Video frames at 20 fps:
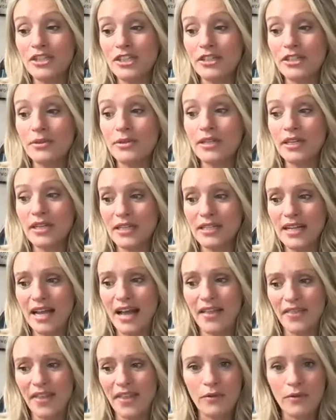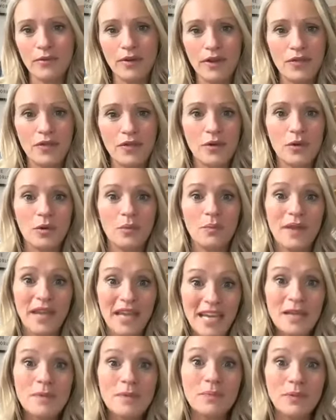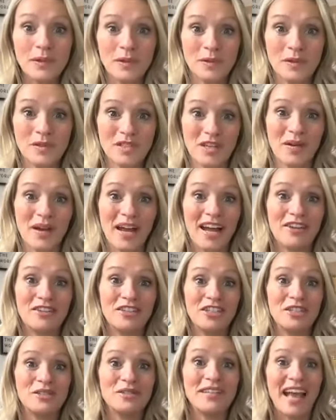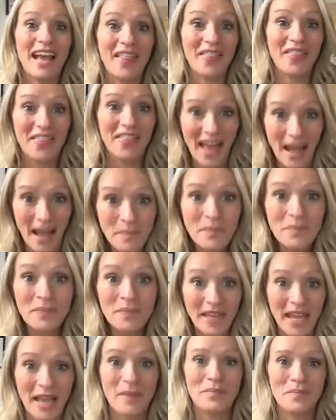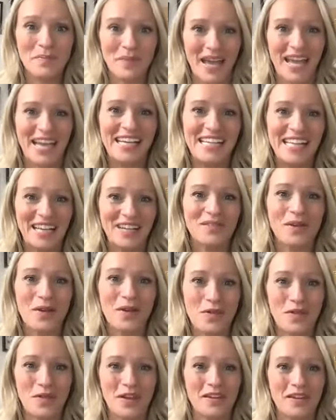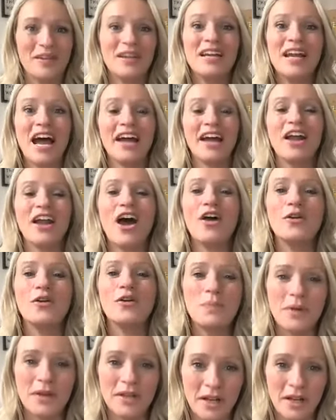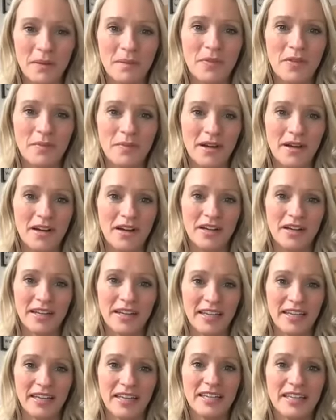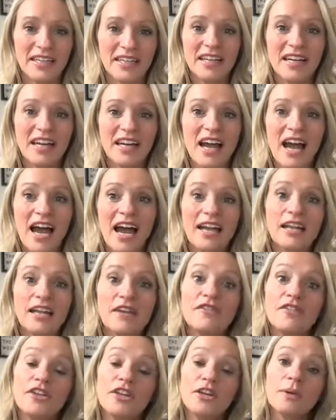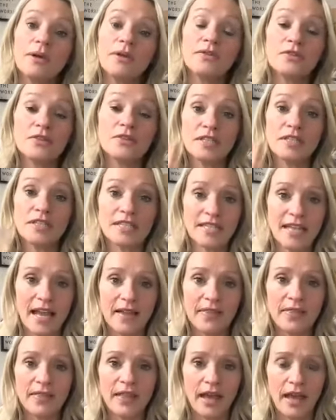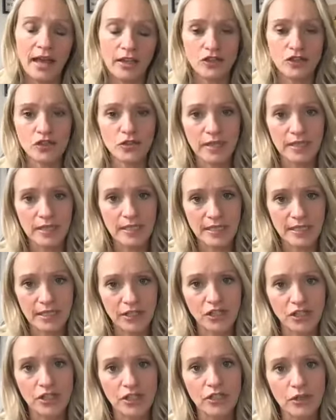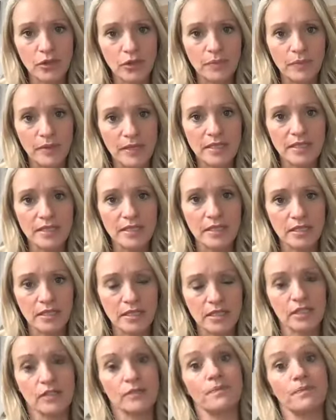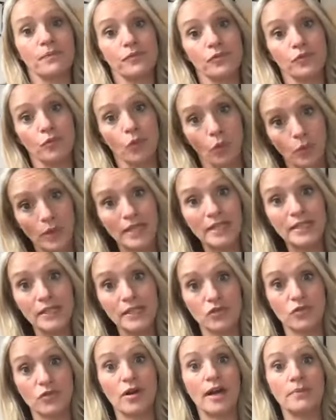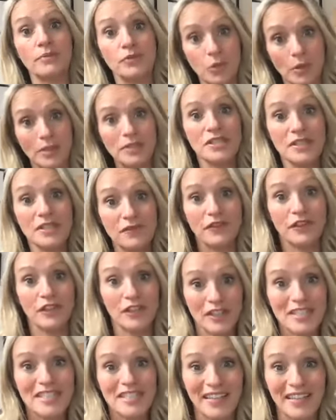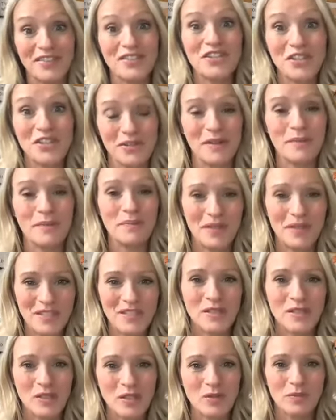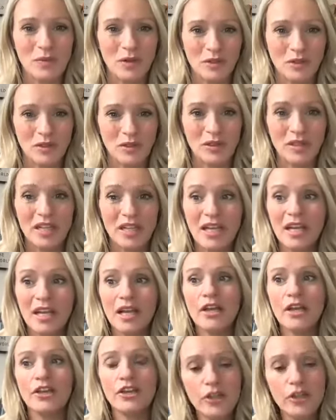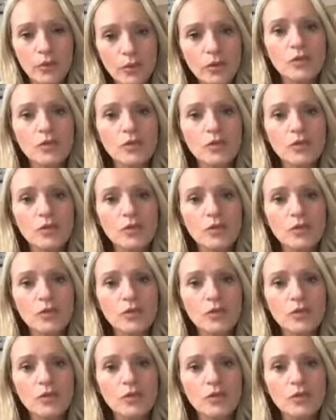you connect that with your people? So how do you get them campaigning with you and open up the market? And if you understand that and transition your business to what we describe 21st century business model, you will